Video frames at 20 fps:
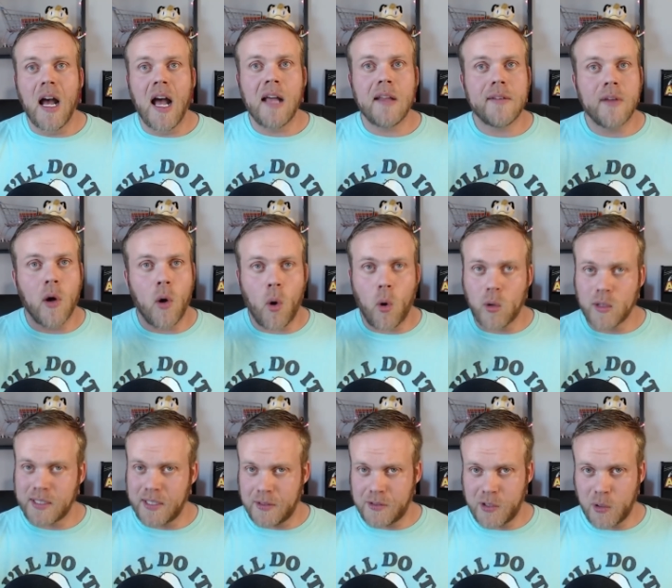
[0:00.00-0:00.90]
the whole
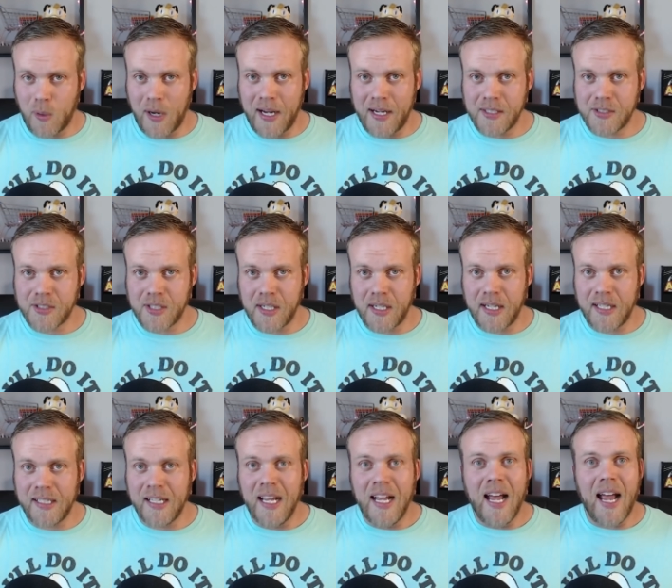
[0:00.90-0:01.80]

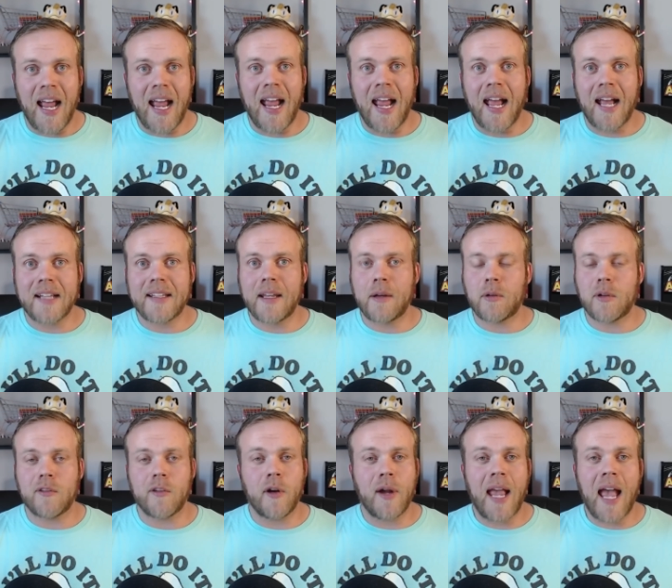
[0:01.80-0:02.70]
situation and they were
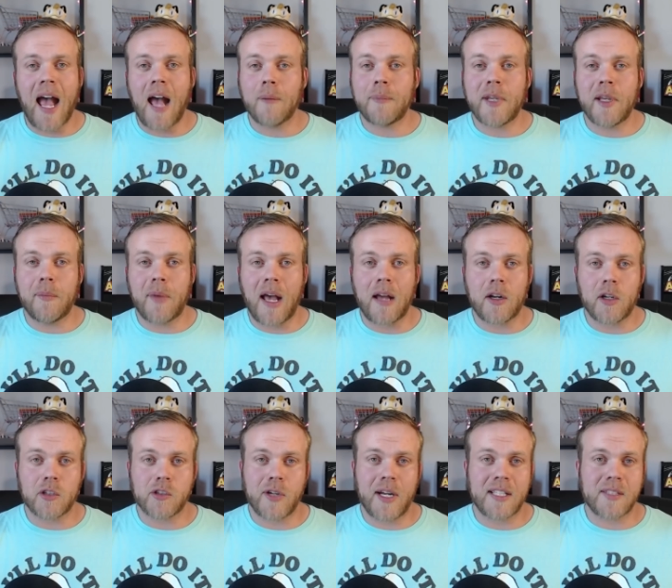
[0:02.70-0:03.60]
really happy about our
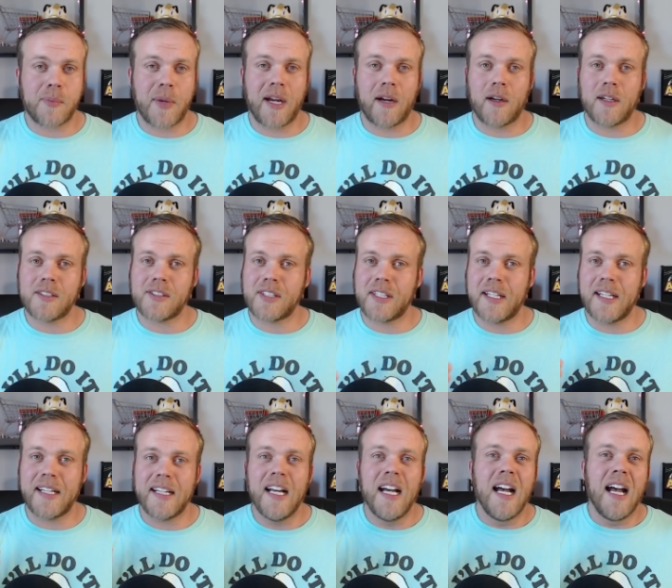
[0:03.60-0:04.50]

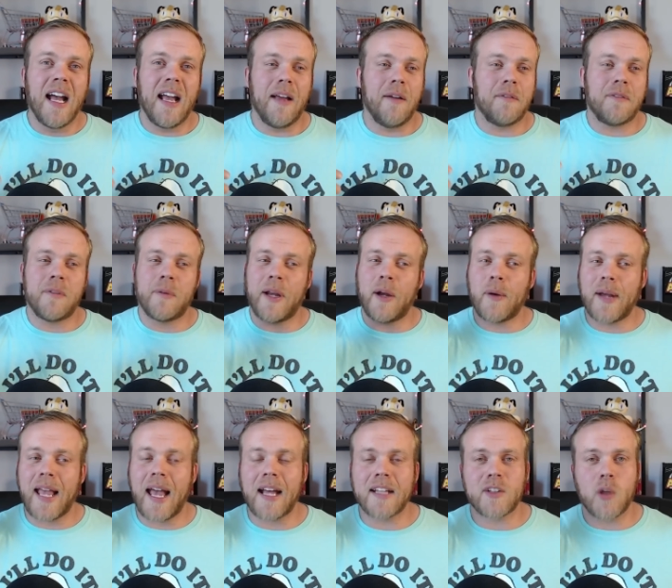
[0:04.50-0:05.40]
transparency. If we only
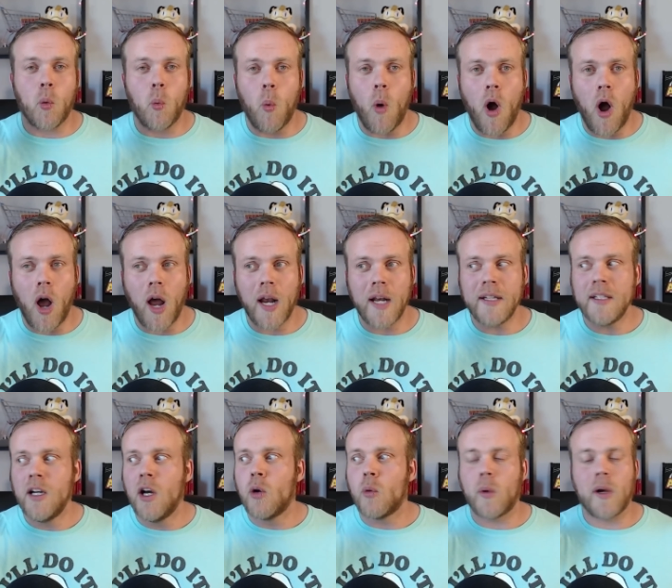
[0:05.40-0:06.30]
had the one,
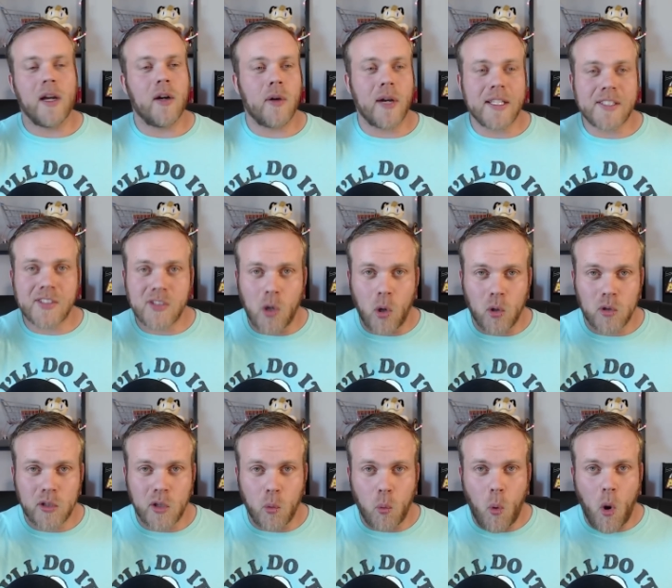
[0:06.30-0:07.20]
we only sold
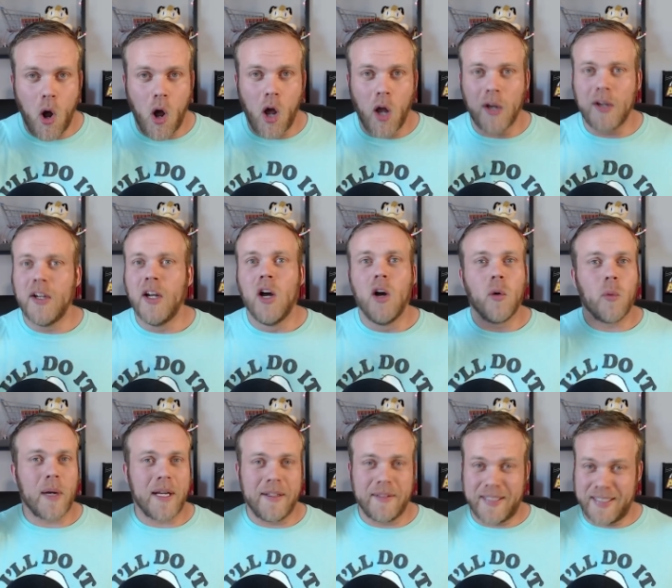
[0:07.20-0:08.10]
the one,
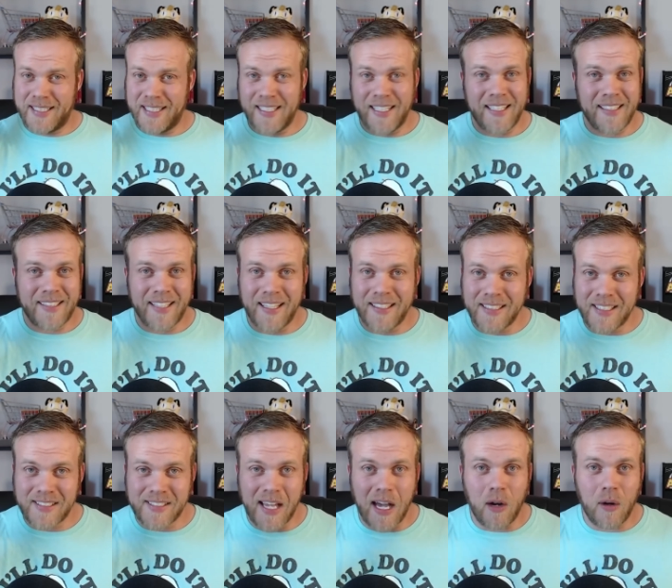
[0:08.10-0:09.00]
we didn't intend to
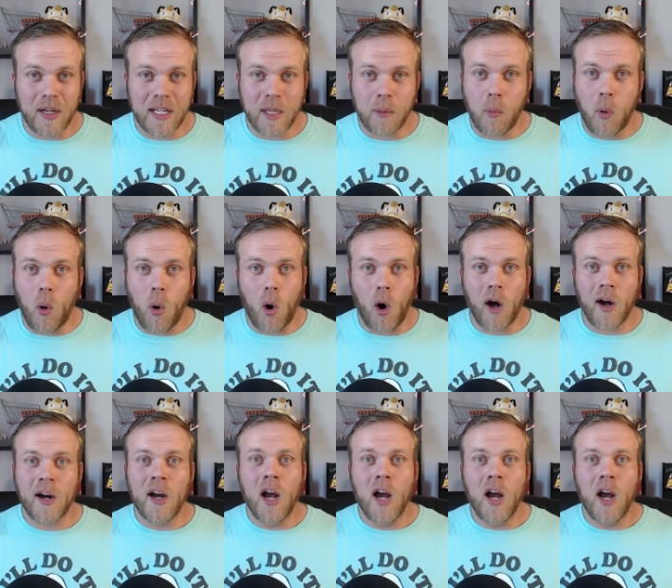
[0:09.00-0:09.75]
sell anymore.